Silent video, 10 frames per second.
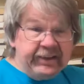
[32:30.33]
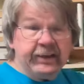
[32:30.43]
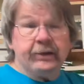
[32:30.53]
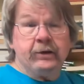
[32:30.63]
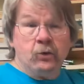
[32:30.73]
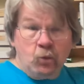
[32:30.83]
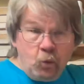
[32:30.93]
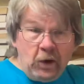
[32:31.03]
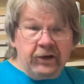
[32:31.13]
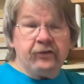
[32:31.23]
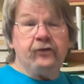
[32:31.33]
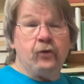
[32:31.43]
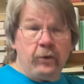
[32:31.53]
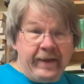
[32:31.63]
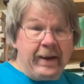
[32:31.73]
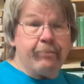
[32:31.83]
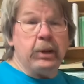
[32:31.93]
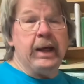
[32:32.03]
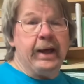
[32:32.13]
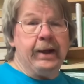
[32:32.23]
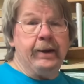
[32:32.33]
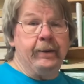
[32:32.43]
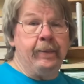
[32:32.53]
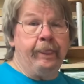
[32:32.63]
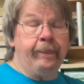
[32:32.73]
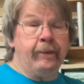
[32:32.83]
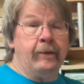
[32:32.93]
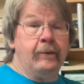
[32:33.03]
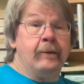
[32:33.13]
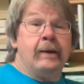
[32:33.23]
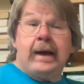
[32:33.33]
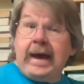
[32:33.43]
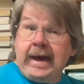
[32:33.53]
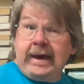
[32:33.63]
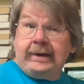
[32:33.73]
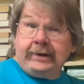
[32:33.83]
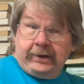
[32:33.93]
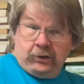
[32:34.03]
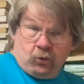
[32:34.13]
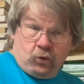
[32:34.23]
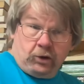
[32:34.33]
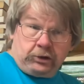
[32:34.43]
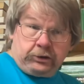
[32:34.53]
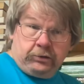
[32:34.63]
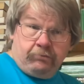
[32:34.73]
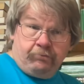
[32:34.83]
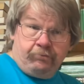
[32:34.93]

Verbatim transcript: did was for that plan. And it worked.